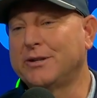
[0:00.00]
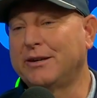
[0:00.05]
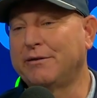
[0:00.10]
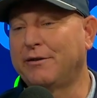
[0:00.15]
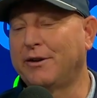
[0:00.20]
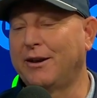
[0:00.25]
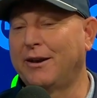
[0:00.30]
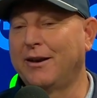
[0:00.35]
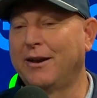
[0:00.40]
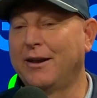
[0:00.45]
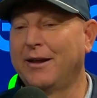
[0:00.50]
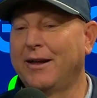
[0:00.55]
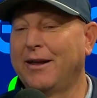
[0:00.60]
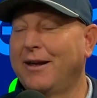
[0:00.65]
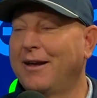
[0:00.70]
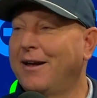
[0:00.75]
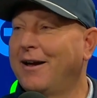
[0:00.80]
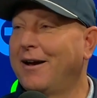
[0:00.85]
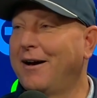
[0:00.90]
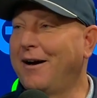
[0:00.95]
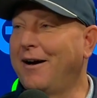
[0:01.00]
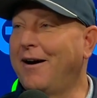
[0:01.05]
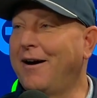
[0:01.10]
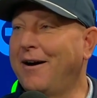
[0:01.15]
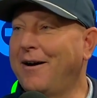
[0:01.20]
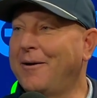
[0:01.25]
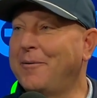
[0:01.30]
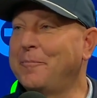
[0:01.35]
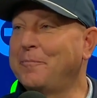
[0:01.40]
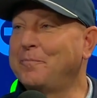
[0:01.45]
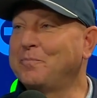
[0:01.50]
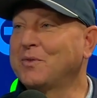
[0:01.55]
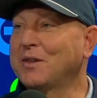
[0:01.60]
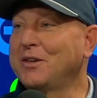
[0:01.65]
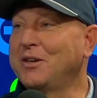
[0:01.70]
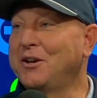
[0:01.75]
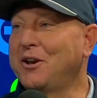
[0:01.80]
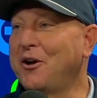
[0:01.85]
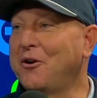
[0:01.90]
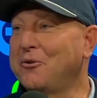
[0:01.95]
Oh, I know. I've seen it.
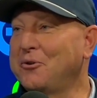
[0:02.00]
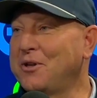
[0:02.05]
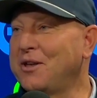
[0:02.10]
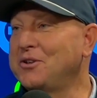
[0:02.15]
Yeah.